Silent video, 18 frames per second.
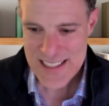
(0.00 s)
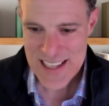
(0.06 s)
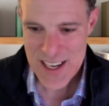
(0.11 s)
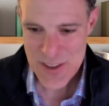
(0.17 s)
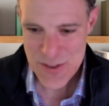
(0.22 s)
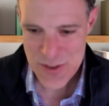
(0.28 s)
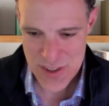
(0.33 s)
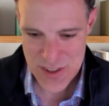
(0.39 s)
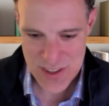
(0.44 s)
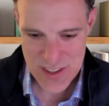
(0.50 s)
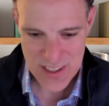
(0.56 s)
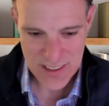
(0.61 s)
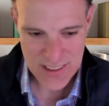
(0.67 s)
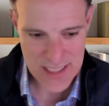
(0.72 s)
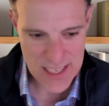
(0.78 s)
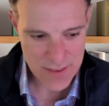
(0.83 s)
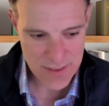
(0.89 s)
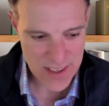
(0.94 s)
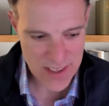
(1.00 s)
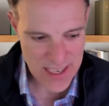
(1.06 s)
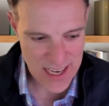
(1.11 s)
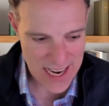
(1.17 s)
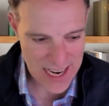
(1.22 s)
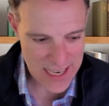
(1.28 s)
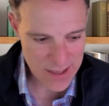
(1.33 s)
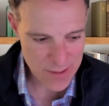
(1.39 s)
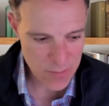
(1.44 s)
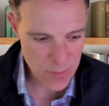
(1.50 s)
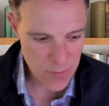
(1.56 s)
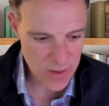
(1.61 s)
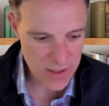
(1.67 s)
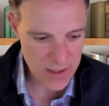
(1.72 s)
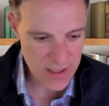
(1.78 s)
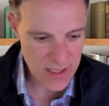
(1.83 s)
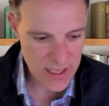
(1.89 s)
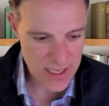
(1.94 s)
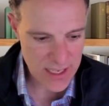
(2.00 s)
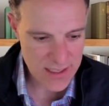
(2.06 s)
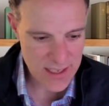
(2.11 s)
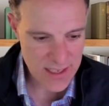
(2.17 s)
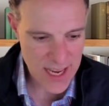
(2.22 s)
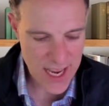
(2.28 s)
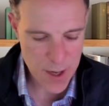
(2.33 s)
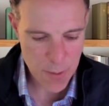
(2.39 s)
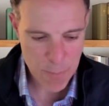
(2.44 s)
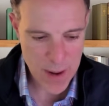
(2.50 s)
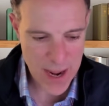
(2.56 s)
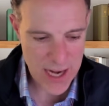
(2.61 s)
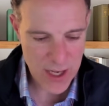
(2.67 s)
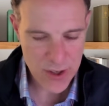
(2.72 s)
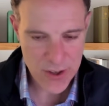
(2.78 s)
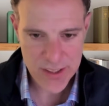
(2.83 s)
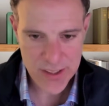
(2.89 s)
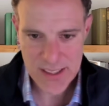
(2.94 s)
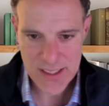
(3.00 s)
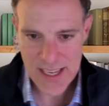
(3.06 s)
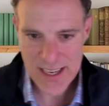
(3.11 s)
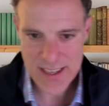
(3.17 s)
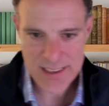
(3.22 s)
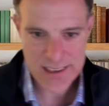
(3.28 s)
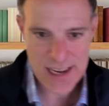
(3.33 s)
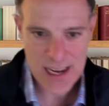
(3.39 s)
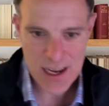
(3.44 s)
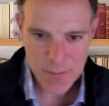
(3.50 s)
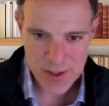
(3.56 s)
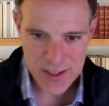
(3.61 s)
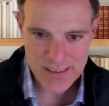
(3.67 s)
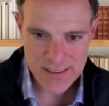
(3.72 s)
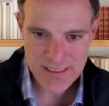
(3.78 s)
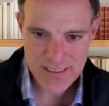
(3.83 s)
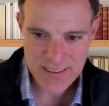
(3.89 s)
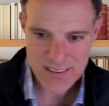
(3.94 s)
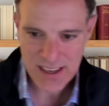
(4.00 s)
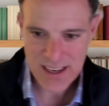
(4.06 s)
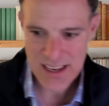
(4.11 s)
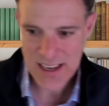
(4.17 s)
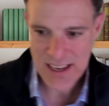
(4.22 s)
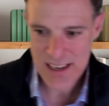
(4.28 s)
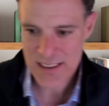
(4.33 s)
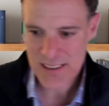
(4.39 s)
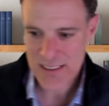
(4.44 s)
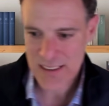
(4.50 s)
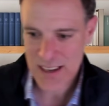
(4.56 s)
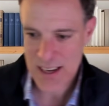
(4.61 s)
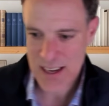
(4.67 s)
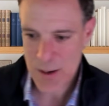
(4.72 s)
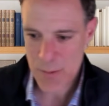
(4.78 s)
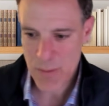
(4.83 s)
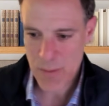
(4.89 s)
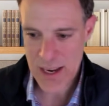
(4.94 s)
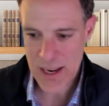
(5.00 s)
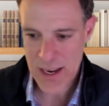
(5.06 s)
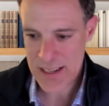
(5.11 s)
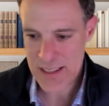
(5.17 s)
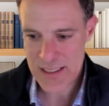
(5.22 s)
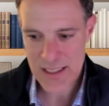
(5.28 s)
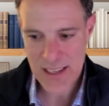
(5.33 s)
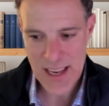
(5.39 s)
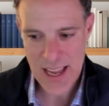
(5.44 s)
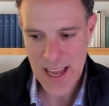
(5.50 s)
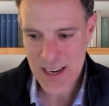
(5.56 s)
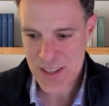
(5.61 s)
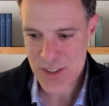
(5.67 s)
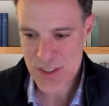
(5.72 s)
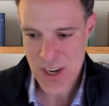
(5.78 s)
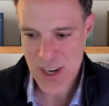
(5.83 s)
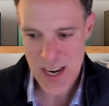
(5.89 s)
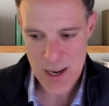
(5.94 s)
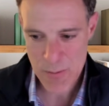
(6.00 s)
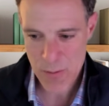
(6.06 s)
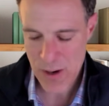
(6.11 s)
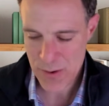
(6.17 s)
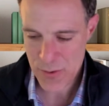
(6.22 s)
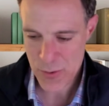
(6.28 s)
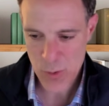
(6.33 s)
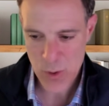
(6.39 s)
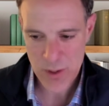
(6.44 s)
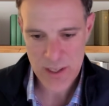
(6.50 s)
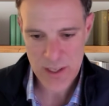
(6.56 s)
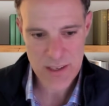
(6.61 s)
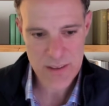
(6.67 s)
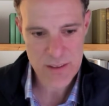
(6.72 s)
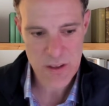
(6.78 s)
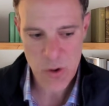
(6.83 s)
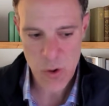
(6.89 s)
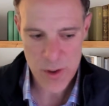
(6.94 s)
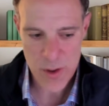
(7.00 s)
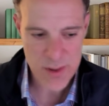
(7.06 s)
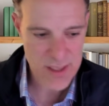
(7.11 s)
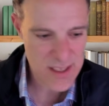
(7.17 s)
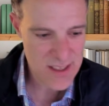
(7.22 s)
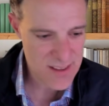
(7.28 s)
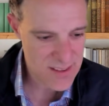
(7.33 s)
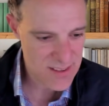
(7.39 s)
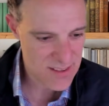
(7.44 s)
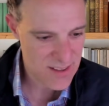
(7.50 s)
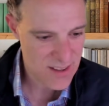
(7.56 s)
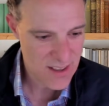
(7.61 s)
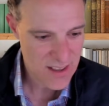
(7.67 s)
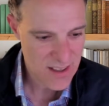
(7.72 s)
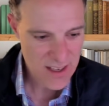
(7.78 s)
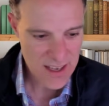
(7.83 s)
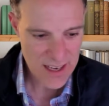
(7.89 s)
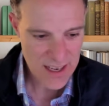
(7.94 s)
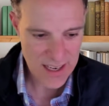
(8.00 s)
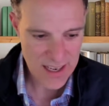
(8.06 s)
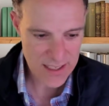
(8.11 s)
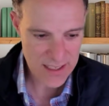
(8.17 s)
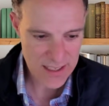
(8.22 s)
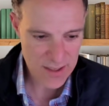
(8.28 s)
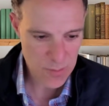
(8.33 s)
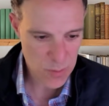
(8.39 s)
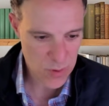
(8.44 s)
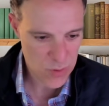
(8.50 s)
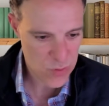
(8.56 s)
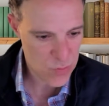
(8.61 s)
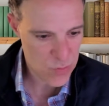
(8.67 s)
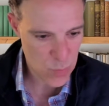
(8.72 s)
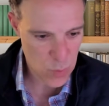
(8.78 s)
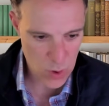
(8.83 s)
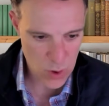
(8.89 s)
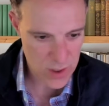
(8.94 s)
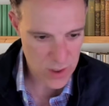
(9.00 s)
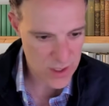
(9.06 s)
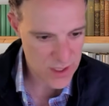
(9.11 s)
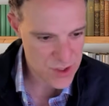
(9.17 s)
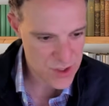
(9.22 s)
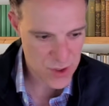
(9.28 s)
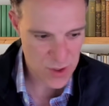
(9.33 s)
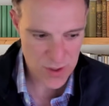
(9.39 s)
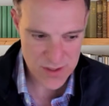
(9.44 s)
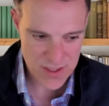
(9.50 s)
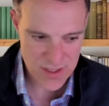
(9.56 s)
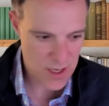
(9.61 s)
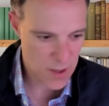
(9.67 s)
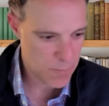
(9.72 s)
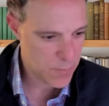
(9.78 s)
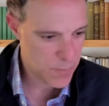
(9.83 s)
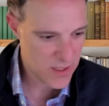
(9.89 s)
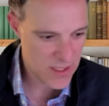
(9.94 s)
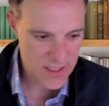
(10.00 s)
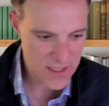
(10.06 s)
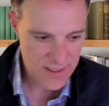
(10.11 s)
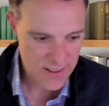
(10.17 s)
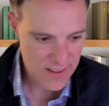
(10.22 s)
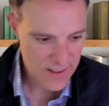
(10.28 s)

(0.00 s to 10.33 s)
interesting, David. I had a background in economics, and I had a job. I was working in the Northeast, and it was for an insurance company,